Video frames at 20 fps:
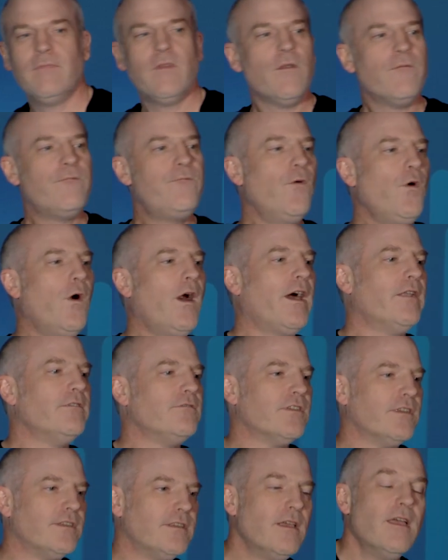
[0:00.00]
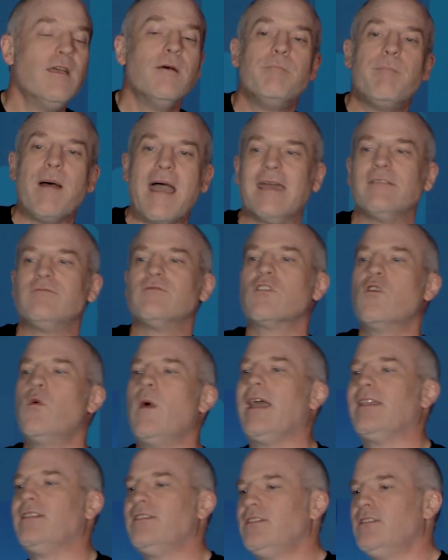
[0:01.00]
400, bad
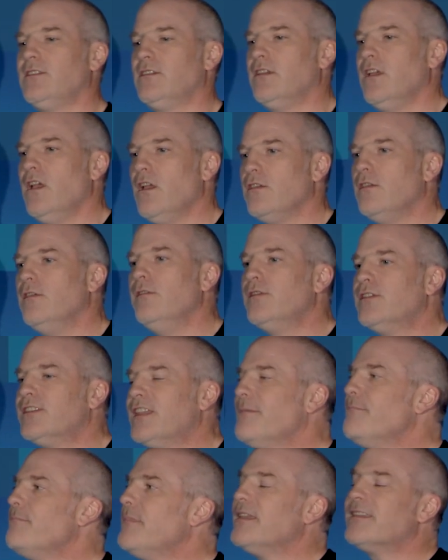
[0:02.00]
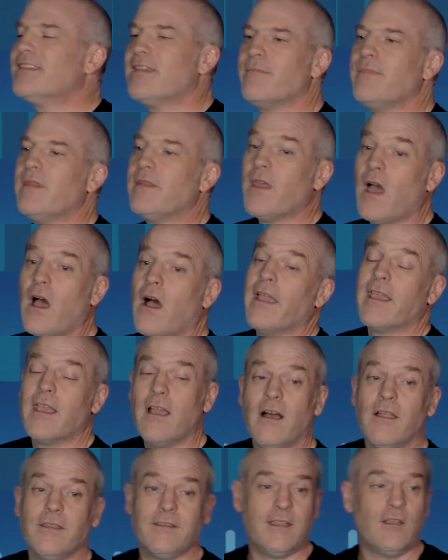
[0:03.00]
request. You've sent me something that I
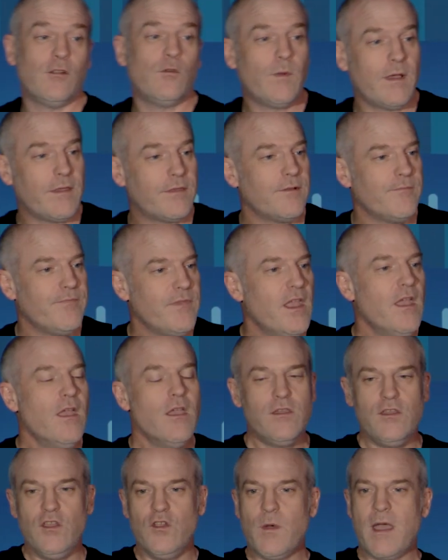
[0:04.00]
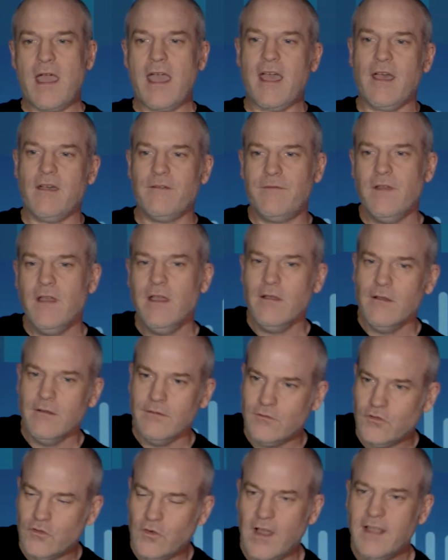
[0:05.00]
can't deal with. You have
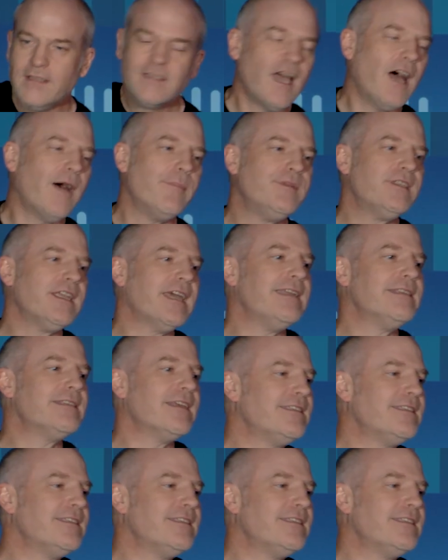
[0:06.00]
tried to update